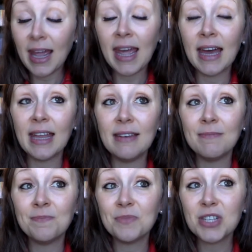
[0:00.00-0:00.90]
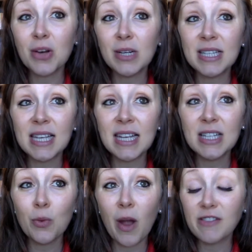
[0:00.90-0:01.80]
And so it's
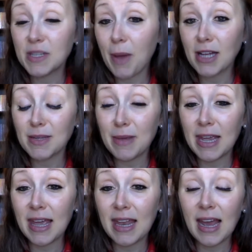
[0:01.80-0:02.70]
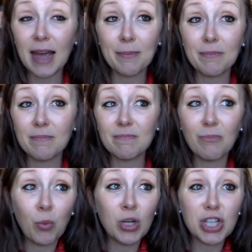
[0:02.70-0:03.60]
a rough spot to be in.
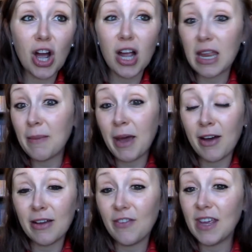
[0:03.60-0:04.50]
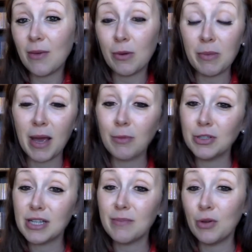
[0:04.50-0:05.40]
We're talking about if he would be able
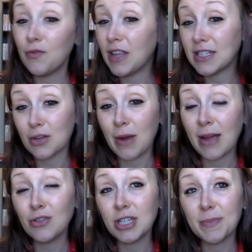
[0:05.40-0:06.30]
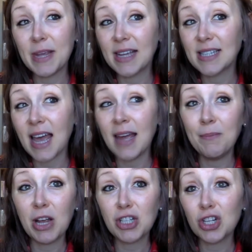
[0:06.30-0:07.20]
to move things around, just because I'm
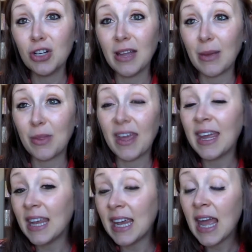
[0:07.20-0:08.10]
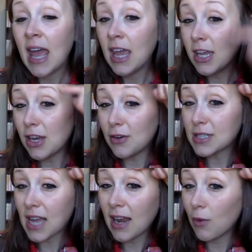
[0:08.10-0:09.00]
not sure, like, with Annie, you know,
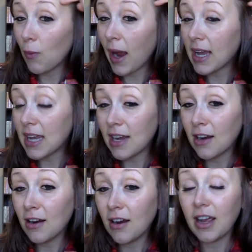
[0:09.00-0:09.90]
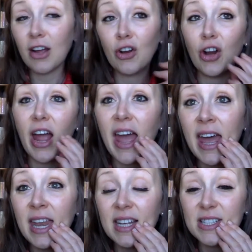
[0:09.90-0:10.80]
it's kind of right here on her
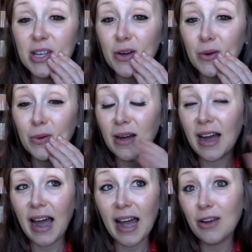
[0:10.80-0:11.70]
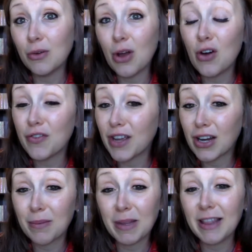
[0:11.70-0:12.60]
head. And so I don't know if there
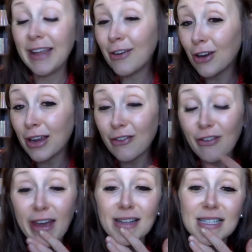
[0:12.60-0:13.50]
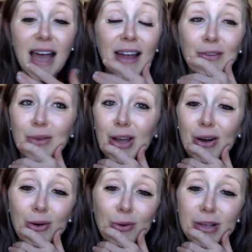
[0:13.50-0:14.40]
could be lingering effects. I don't
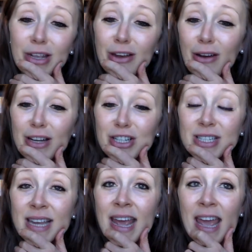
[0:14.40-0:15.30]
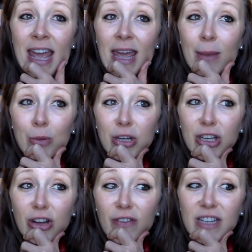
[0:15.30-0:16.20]
know. You know, I just am really
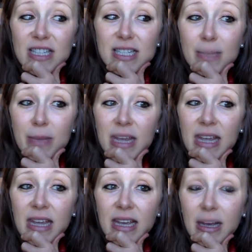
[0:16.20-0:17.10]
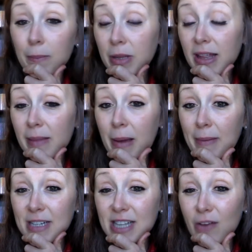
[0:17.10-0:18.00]
nervous to be completely by
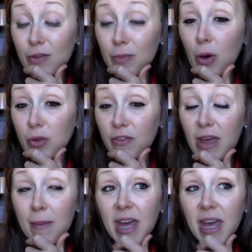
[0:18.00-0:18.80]
myself with both of them.